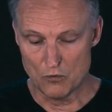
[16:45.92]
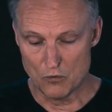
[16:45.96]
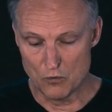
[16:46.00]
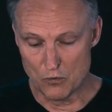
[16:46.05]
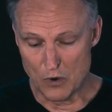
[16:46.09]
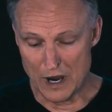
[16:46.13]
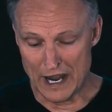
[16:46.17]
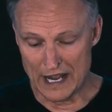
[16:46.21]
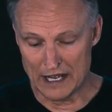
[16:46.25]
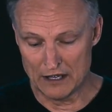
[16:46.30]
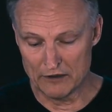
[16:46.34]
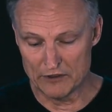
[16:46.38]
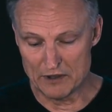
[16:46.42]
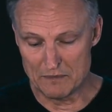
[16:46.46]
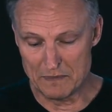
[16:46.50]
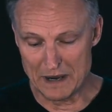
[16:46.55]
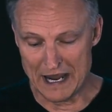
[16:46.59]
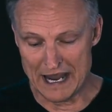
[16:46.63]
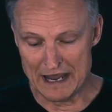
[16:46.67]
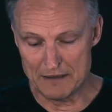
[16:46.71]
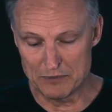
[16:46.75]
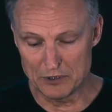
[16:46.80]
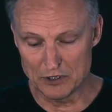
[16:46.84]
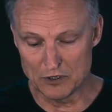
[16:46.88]
While the
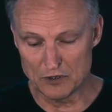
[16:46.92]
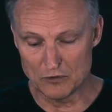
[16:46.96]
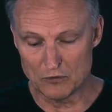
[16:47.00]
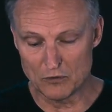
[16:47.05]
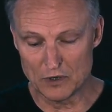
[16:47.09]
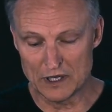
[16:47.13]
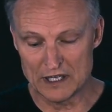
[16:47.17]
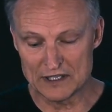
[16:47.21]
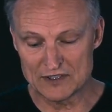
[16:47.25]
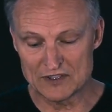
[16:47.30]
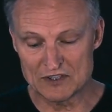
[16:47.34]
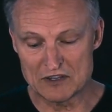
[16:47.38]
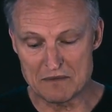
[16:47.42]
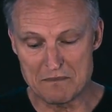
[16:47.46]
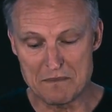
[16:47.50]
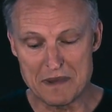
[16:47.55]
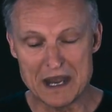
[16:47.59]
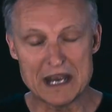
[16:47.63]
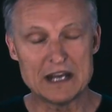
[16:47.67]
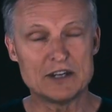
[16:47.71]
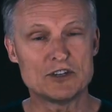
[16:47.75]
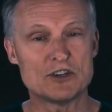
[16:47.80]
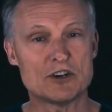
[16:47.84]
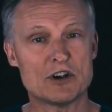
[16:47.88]
Bible was the
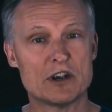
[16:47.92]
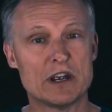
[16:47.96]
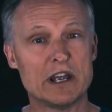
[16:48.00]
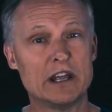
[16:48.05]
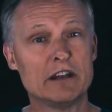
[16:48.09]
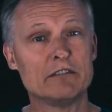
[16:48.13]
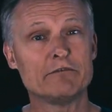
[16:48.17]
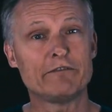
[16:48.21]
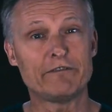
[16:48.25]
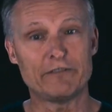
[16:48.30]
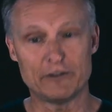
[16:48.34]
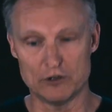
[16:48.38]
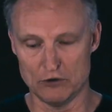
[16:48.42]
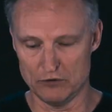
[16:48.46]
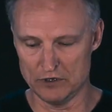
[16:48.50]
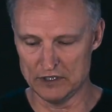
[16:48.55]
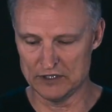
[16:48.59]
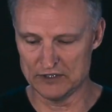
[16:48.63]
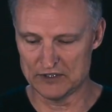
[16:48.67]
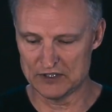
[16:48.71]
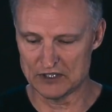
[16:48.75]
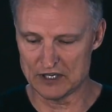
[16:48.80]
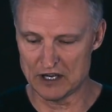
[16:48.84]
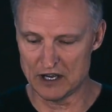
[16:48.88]
major
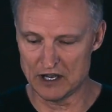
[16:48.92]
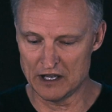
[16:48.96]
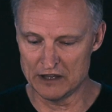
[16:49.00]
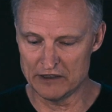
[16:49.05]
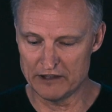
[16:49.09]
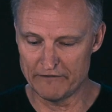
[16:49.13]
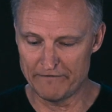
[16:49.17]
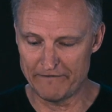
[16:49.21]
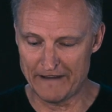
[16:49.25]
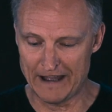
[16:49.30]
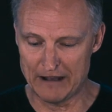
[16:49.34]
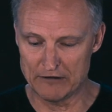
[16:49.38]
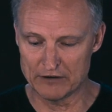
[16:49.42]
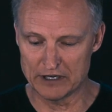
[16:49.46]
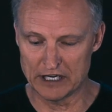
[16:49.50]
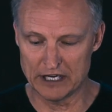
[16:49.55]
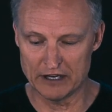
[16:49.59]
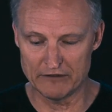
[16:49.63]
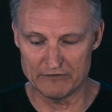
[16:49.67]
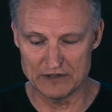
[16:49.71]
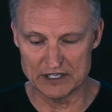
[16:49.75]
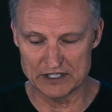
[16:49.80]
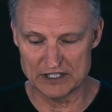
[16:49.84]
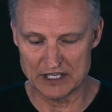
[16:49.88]
influence on the
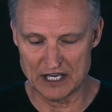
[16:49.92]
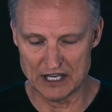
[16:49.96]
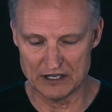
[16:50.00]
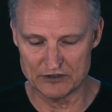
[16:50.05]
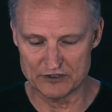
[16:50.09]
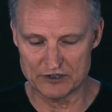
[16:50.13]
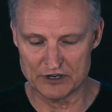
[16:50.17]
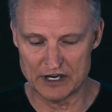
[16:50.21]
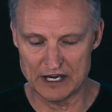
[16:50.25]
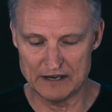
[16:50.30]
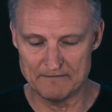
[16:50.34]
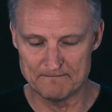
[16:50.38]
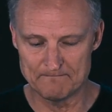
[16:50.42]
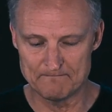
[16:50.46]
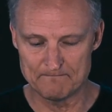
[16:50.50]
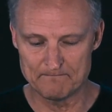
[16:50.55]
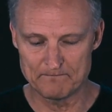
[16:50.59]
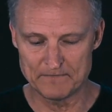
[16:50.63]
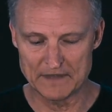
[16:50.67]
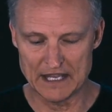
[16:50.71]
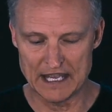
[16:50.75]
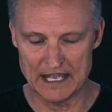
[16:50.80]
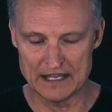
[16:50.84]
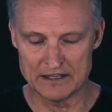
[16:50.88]
founding of this country
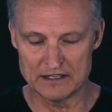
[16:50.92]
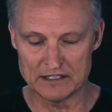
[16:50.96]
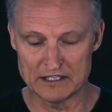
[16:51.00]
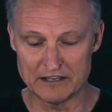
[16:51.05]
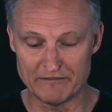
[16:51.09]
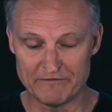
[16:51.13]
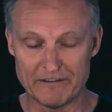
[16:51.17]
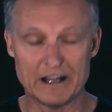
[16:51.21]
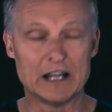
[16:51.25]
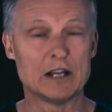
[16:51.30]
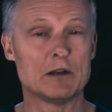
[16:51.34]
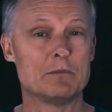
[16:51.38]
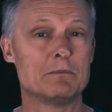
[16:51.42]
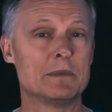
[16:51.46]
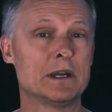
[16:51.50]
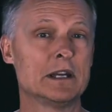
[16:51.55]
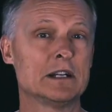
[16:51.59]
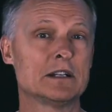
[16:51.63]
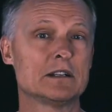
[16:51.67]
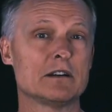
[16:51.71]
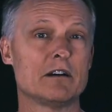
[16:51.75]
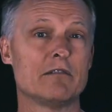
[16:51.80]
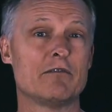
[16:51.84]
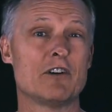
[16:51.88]
and the
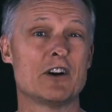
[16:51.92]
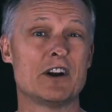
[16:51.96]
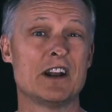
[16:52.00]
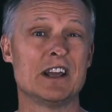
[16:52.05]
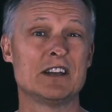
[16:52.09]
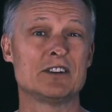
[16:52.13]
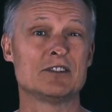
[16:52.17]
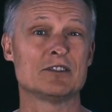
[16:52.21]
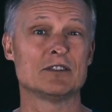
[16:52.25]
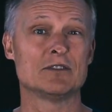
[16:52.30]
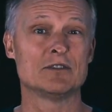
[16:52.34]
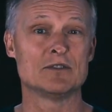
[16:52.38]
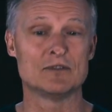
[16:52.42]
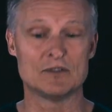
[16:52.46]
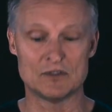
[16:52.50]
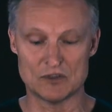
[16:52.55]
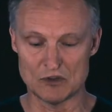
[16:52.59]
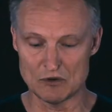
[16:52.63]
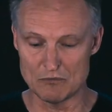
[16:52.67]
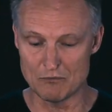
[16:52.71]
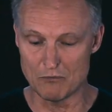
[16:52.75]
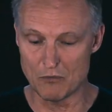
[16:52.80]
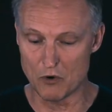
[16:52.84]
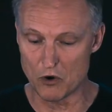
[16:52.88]
development of our
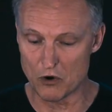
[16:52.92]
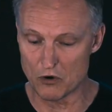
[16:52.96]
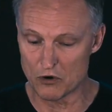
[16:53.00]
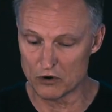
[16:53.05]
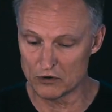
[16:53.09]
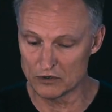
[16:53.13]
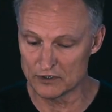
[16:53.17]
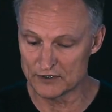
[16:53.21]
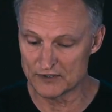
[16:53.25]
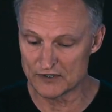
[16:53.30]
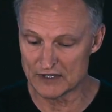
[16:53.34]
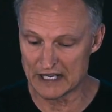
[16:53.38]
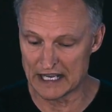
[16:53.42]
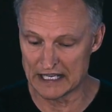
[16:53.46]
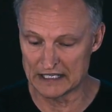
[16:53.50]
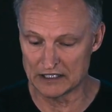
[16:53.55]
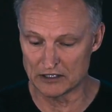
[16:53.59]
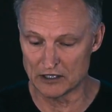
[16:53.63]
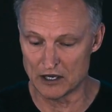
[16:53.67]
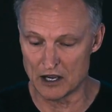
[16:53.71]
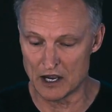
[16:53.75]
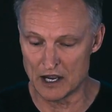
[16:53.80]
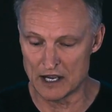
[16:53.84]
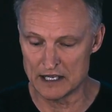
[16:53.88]
nation's morals
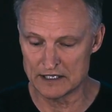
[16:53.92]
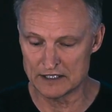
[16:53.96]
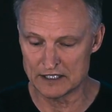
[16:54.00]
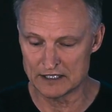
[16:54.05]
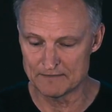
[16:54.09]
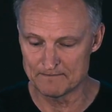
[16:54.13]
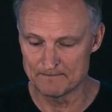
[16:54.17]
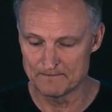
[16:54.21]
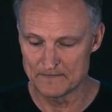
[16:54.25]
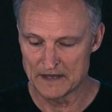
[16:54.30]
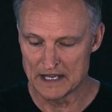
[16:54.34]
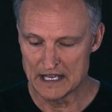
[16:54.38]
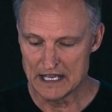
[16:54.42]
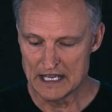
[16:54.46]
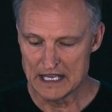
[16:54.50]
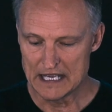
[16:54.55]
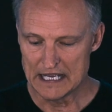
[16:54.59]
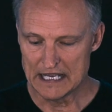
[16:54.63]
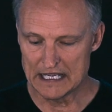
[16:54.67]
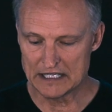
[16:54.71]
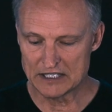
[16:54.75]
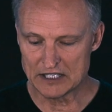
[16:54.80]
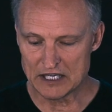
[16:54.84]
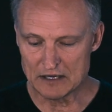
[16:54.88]
and laws,
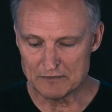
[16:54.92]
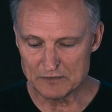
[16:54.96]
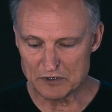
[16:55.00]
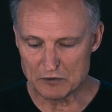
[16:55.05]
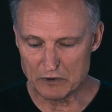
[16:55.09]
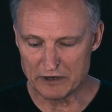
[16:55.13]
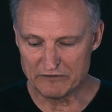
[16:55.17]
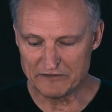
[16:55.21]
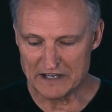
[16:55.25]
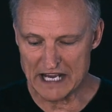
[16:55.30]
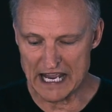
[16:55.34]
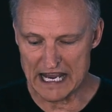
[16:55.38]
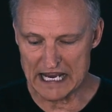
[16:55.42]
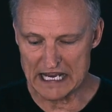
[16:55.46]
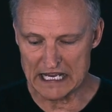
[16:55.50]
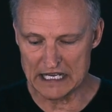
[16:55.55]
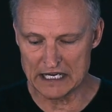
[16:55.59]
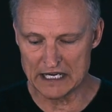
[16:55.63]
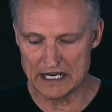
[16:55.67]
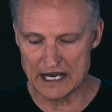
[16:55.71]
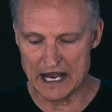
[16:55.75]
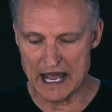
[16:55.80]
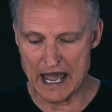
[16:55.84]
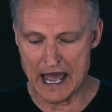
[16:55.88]
it seems we've
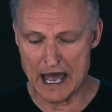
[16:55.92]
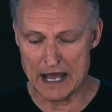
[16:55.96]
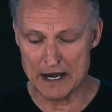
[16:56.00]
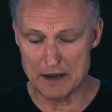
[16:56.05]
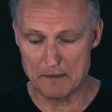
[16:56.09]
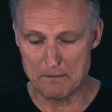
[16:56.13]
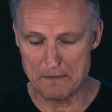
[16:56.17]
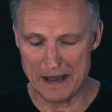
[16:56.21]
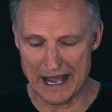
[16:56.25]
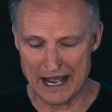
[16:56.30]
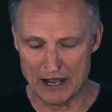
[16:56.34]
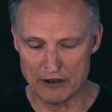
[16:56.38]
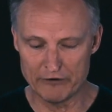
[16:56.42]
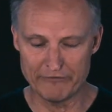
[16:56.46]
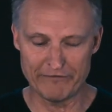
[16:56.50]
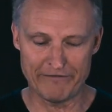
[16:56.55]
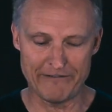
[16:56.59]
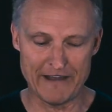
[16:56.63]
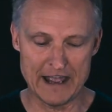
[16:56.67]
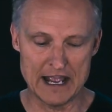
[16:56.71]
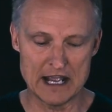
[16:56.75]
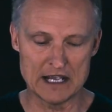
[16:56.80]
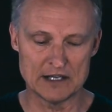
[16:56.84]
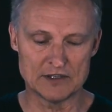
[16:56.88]
taken an
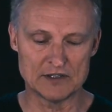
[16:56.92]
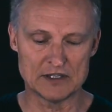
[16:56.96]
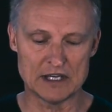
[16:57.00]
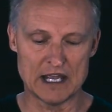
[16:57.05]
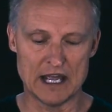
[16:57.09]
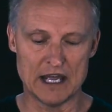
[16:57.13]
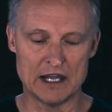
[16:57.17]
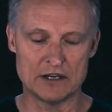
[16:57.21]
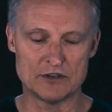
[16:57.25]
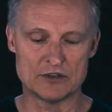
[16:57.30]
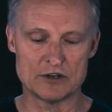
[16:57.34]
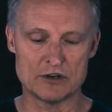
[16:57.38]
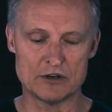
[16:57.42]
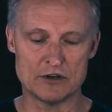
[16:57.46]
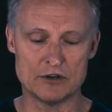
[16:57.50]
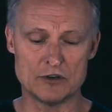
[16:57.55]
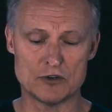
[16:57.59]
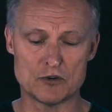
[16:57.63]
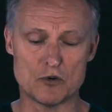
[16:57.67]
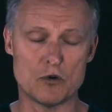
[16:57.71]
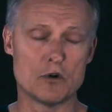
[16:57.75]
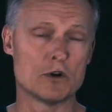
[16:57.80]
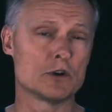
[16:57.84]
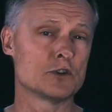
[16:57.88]
about-face and
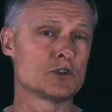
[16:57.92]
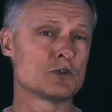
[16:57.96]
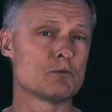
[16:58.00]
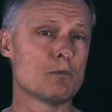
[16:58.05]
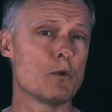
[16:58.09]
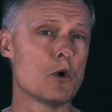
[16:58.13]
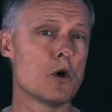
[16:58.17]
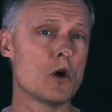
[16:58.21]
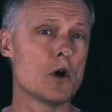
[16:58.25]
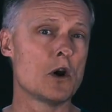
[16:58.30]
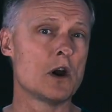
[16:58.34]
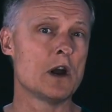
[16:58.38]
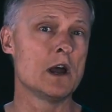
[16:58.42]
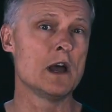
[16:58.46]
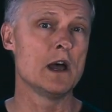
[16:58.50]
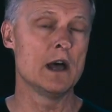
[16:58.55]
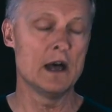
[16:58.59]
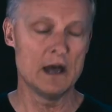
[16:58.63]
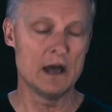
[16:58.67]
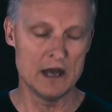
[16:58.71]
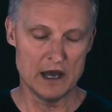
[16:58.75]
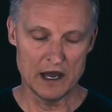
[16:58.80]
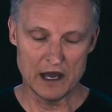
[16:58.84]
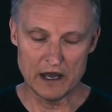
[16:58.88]
turned towards more
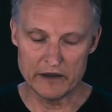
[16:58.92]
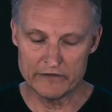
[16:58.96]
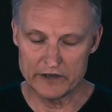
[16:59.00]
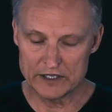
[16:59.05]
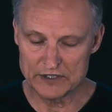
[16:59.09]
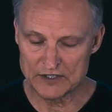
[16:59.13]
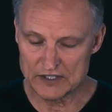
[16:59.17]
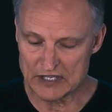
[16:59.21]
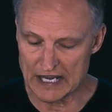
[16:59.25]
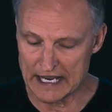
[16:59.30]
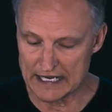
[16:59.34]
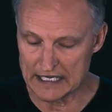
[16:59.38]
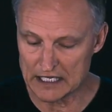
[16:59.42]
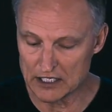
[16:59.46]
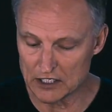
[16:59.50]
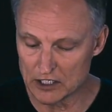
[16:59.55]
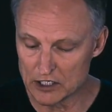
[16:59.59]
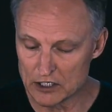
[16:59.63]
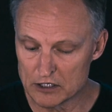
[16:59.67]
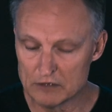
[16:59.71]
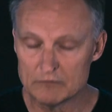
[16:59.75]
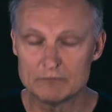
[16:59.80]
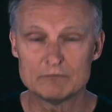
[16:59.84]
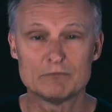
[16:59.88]
of a
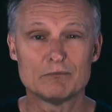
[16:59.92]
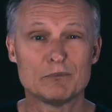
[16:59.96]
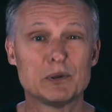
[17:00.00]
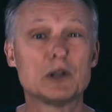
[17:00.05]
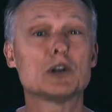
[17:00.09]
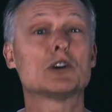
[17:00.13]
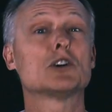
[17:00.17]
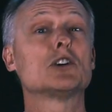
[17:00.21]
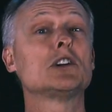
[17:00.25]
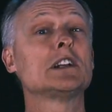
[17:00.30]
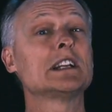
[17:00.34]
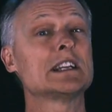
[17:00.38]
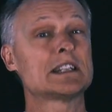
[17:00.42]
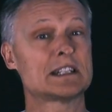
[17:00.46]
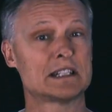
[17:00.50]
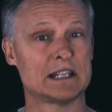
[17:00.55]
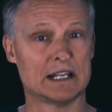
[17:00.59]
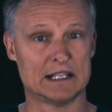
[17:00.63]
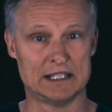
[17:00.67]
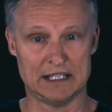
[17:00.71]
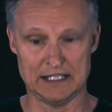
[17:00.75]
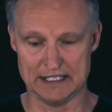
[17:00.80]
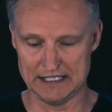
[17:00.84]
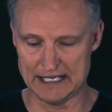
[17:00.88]
secular,
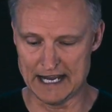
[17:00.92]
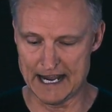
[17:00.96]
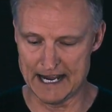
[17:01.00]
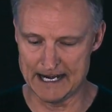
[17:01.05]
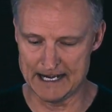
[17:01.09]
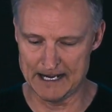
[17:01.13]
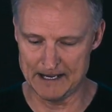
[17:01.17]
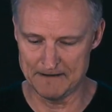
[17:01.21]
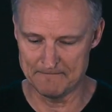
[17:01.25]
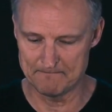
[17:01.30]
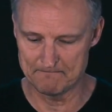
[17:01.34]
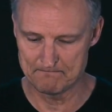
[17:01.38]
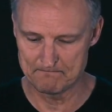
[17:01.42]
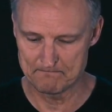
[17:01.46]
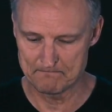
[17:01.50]
pluralistic society.